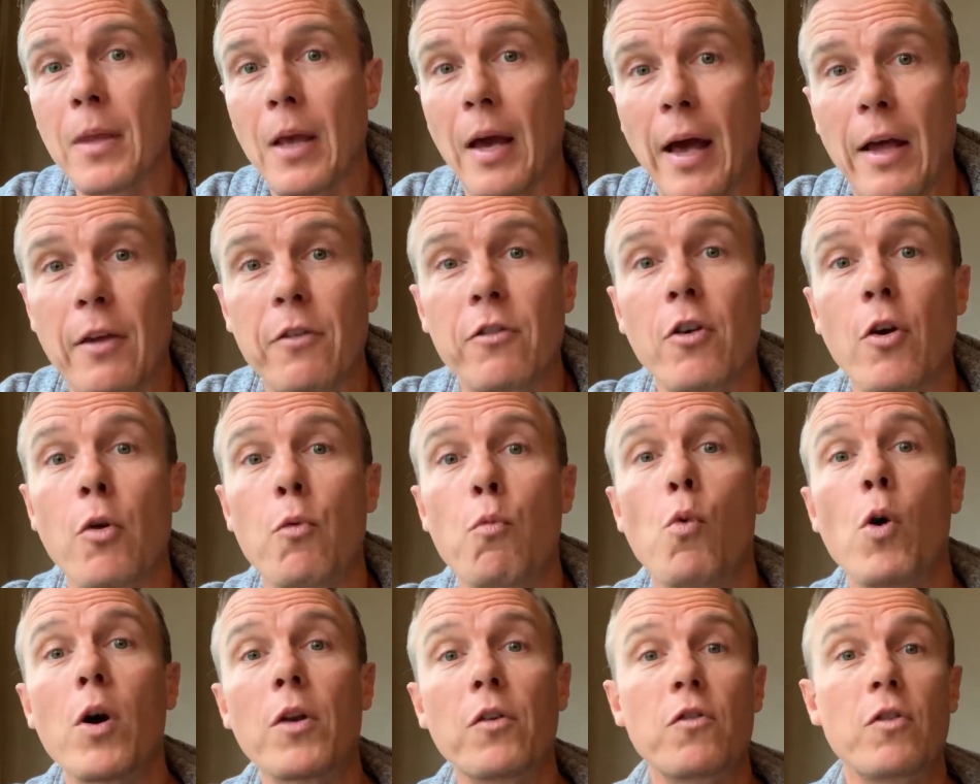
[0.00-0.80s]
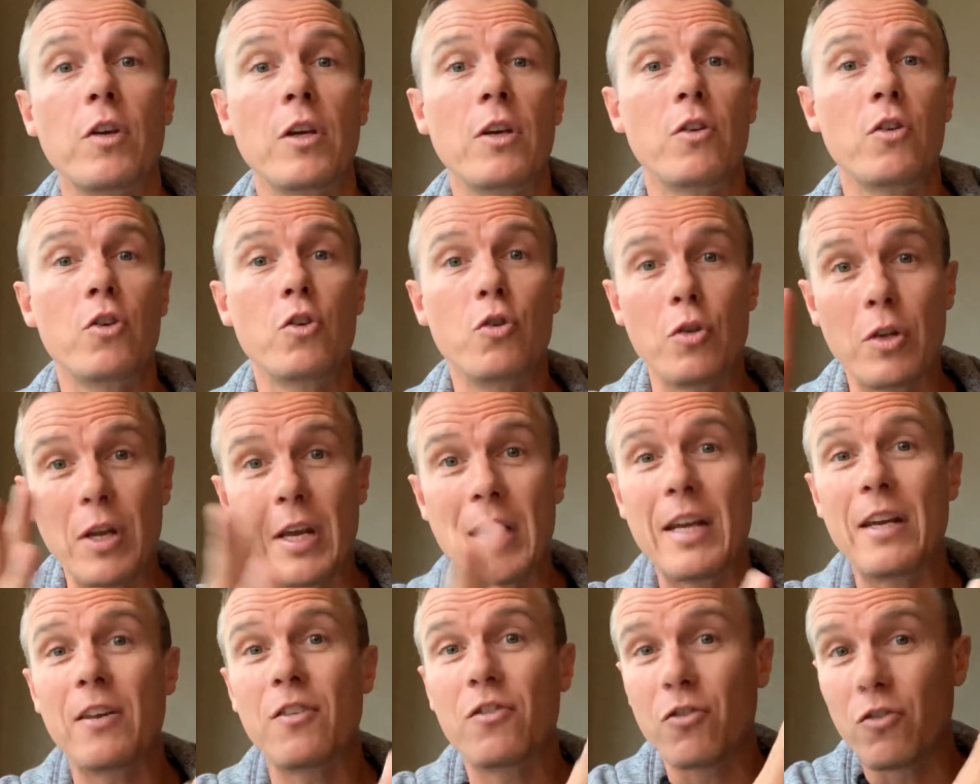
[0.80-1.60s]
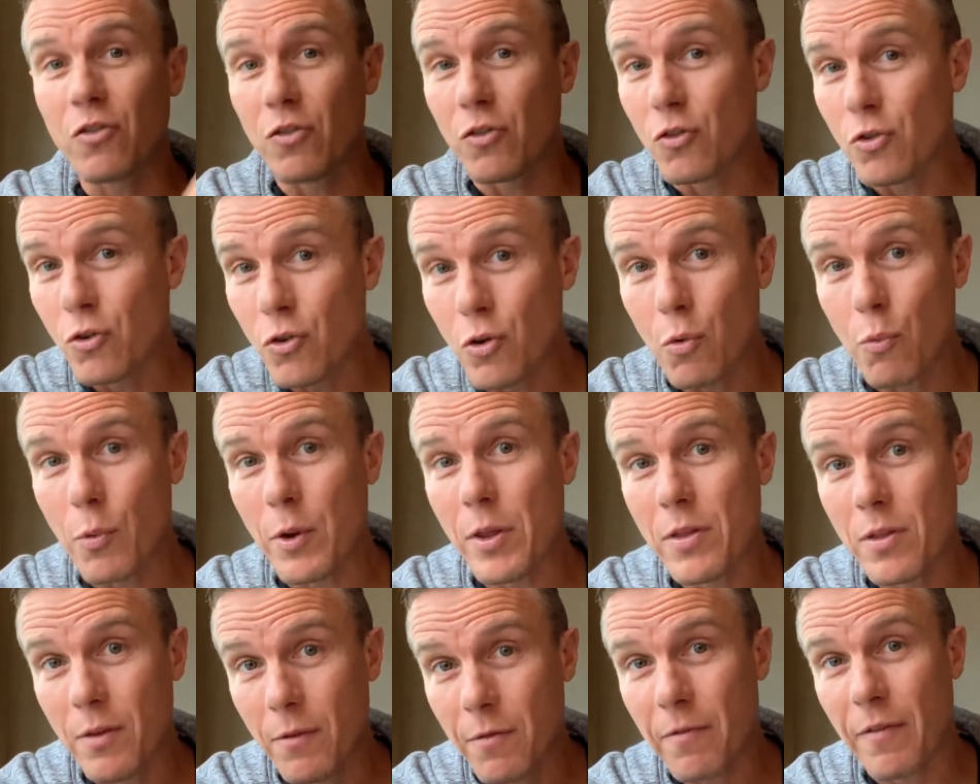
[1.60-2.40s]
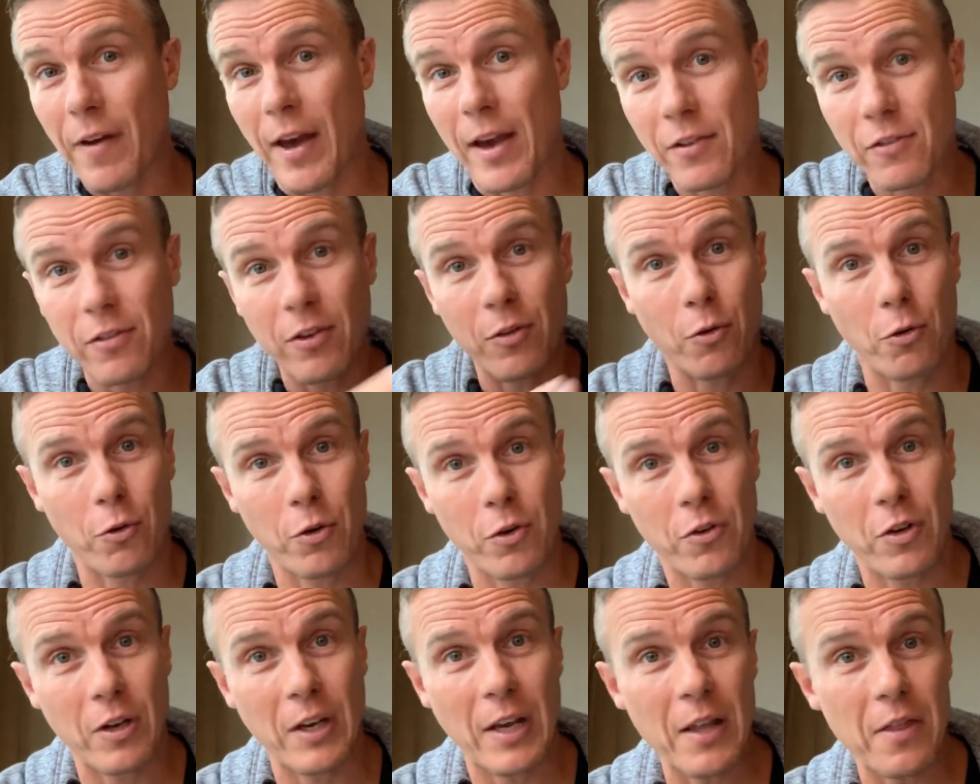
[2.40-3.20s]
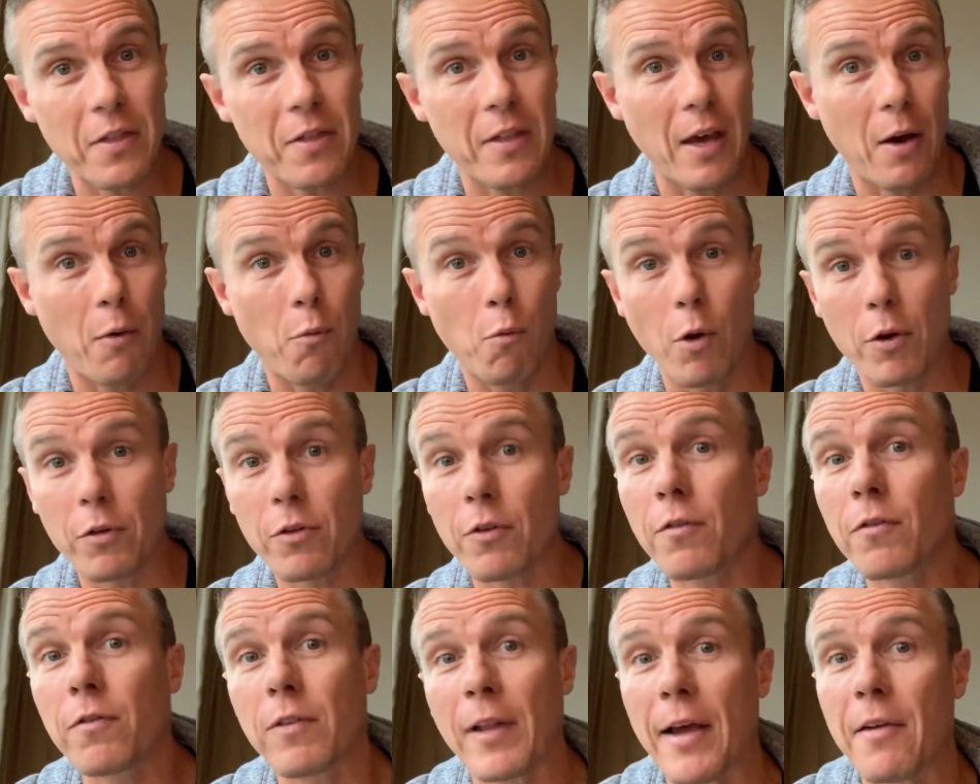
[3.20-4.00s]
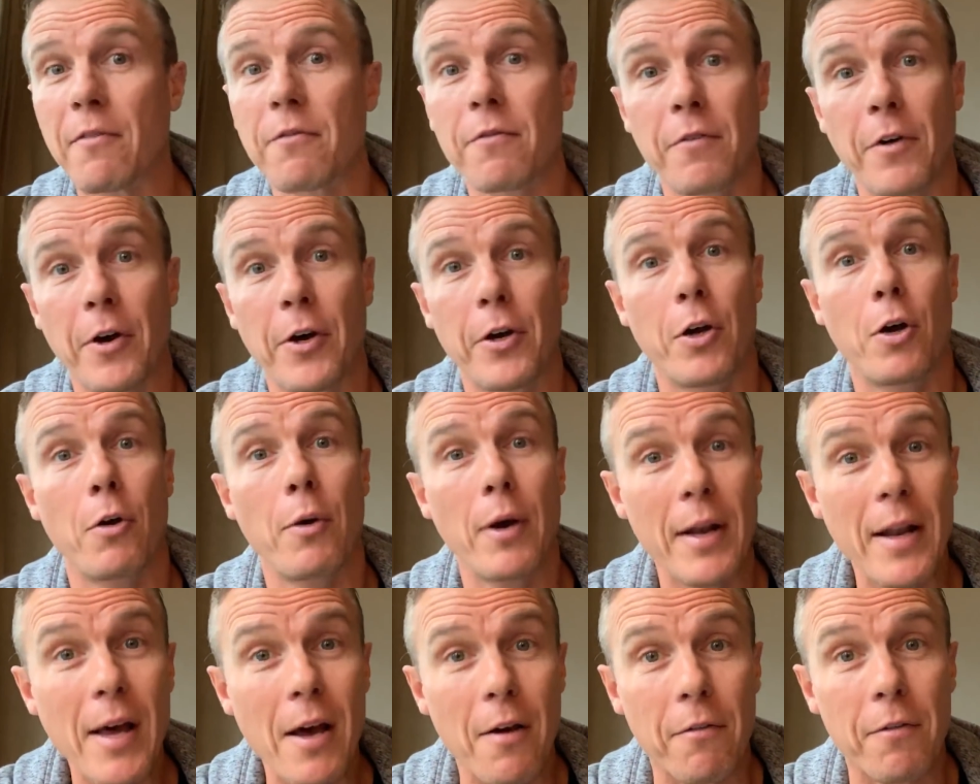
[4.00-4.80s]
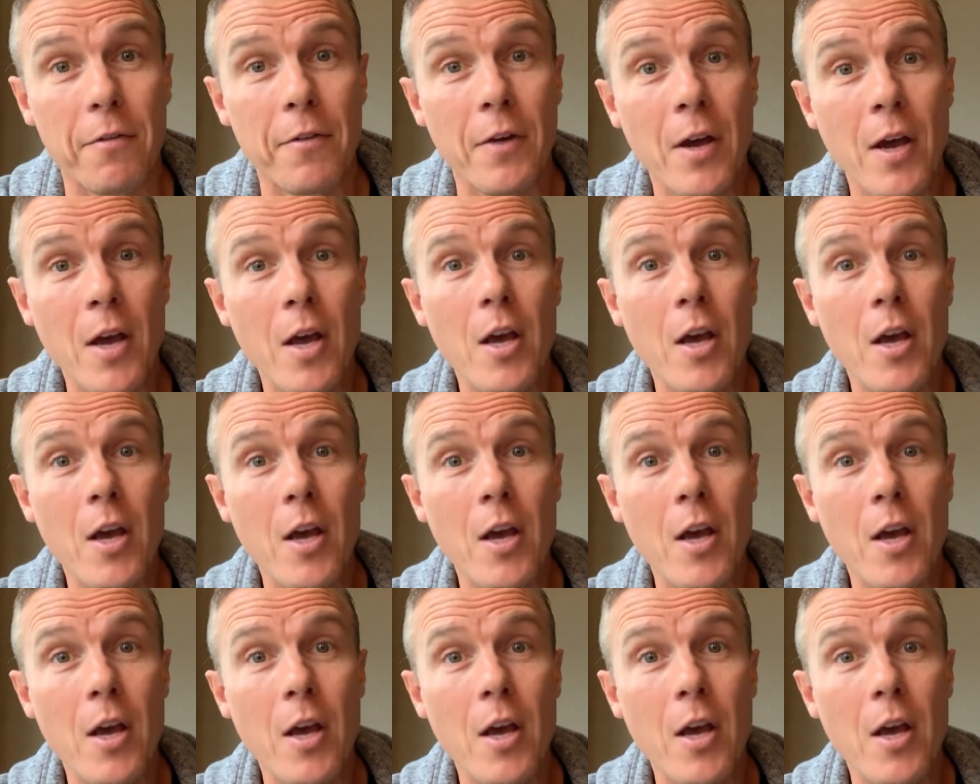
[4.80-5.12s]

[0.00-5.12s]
So what did you need to do with the face in order to get that? Was a flat photo enough?